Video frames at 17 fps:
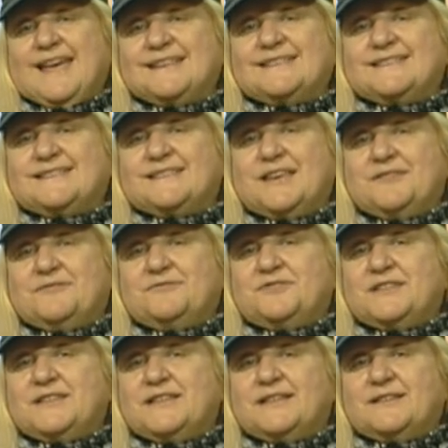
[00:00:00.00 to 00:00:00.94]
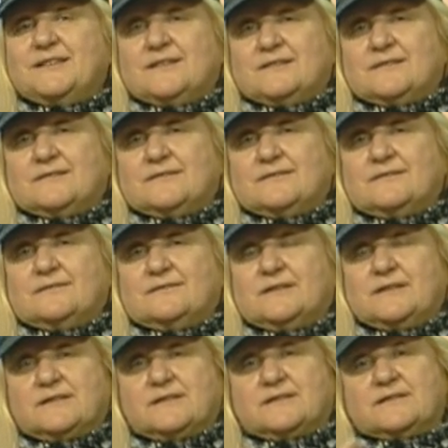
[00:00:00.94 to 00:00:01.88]
safety in it.
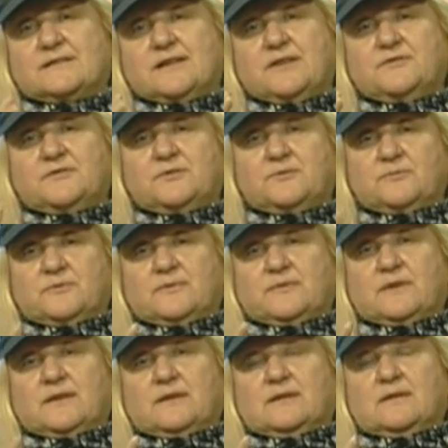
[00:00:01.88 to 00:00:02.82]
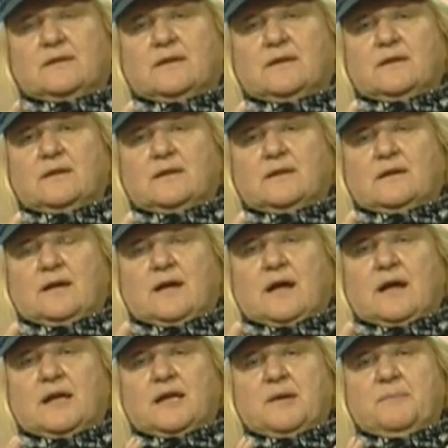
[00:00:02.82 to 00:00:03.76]
There's safety within
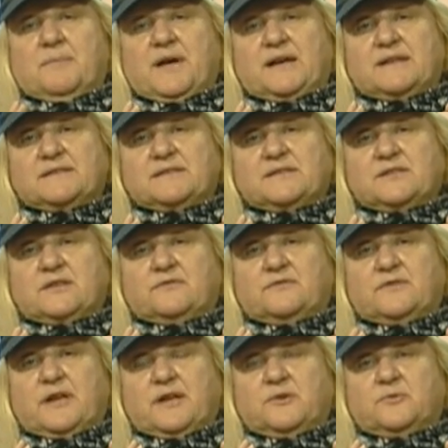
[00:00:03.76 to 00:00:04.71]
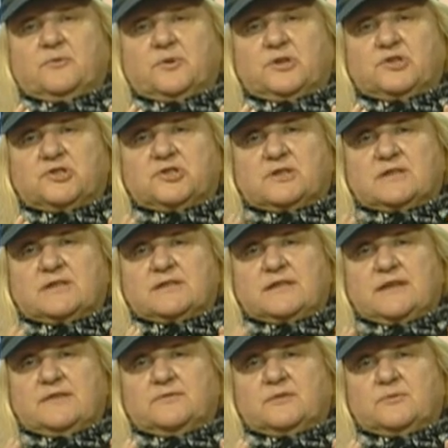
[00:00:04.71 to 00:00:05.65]
our capacity of language and
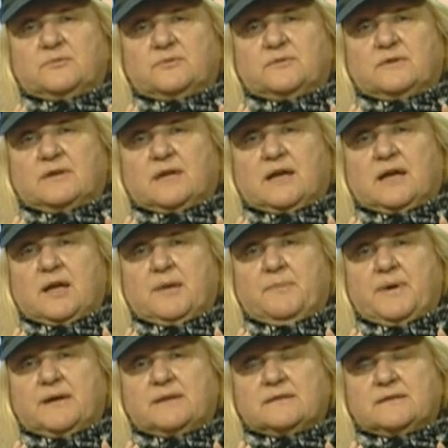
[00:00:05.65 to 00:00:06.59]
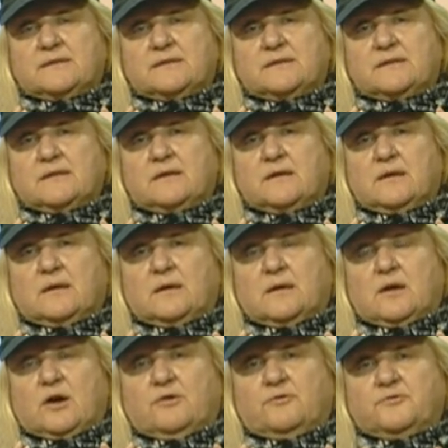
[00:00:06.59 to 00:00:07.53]
safety within our capacity
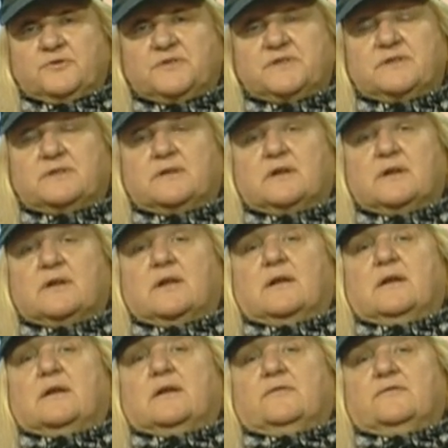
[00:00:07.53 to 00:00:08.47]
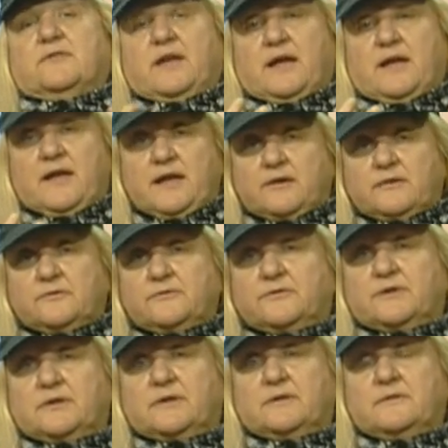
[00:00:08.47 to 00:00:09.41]
of reason. If they are
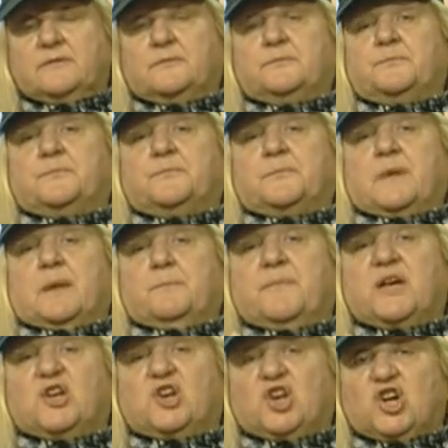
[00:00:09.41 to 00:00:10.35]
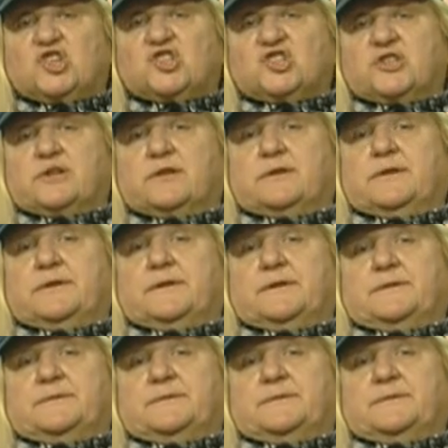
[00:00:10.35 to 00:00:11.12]
healthy biologically,